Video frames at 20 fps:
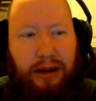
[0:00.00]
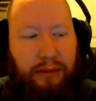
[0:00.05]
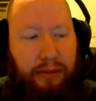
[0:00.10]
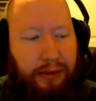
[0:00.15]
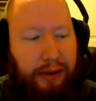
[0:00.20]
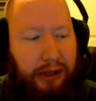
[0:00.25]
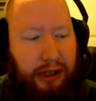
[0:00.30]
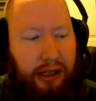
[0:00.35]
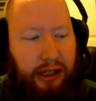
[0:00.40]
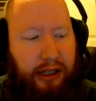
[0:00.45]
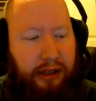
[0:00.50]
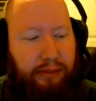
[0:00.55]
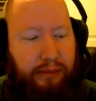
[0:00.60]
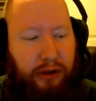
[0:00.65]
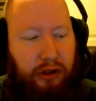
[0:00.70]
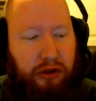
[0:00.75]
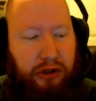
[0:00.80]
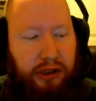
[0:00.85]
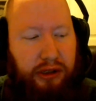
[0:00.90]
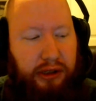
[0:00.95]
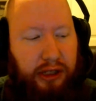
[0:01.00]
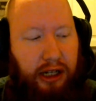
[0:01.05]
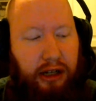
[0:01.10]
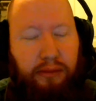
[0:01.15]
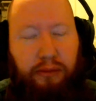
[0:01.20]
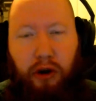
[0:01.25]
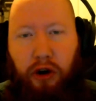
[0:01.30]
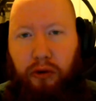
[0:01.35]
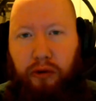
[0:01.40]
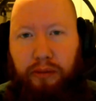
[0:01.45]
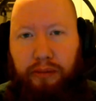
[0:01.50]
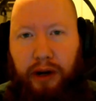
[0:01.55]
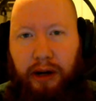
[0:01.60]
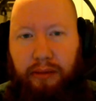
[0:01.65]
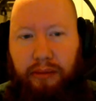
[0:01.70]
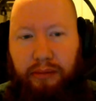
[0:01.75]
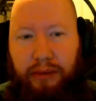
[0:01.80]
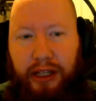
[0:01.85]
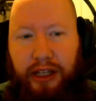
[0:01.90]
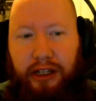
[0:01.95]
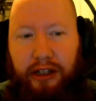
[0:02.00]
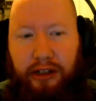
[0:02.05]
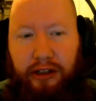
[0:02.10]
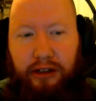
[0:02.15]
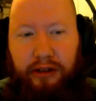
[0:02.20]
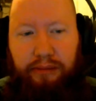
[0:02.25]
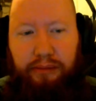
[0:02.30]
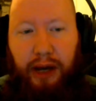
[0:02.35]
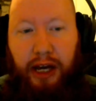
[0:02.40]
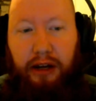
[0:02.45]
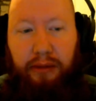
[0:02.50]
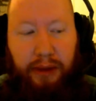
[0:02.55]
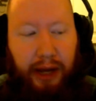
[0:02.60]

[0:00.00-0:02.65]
But their most selling point would probably be their battle